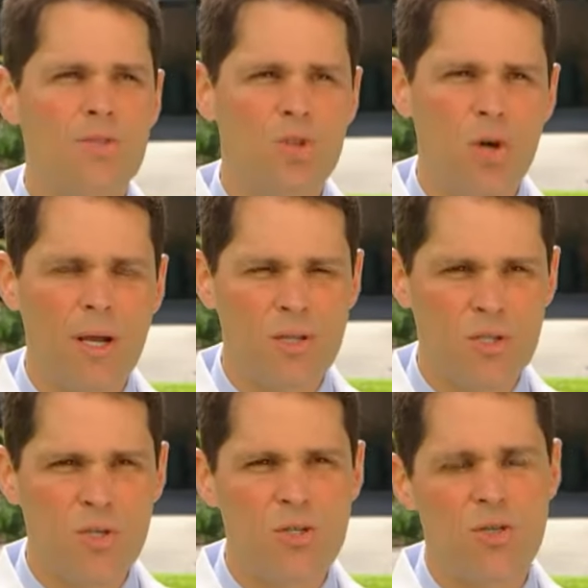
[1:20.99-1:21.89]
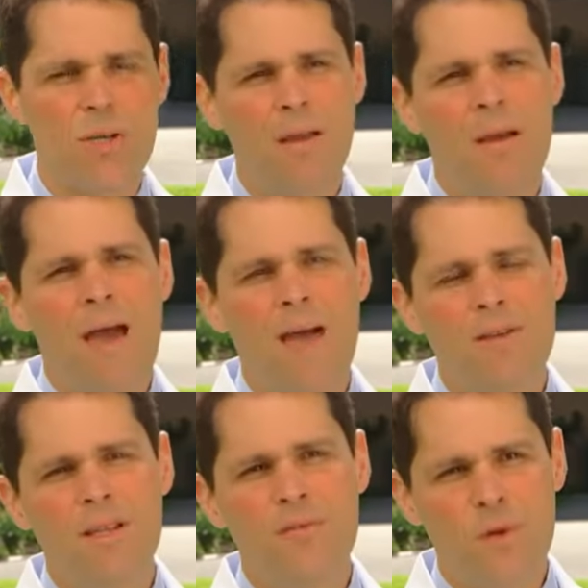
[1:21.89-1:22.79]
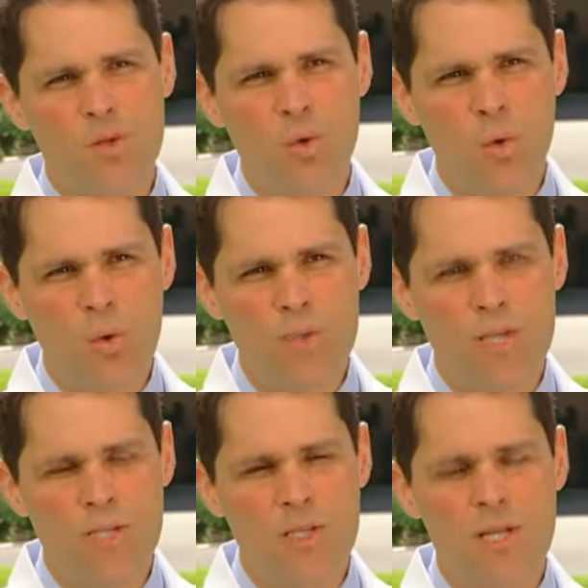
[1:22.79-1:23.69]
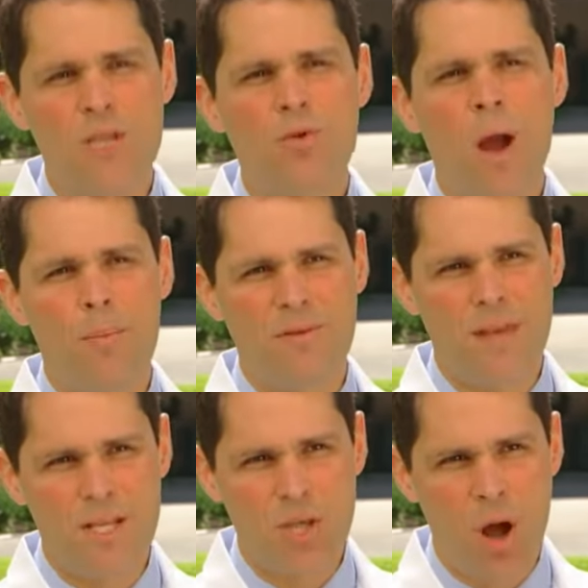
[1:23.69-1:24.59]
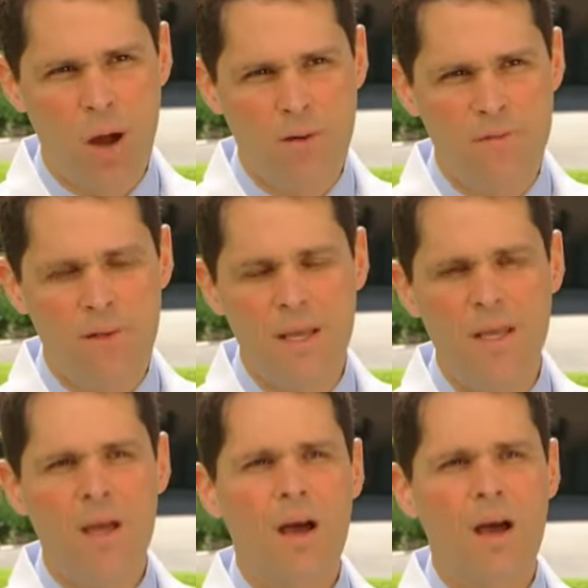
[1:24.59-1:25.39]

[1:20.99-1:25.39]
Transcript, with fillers: during the surgery, having different tools such as intraoperative angiography,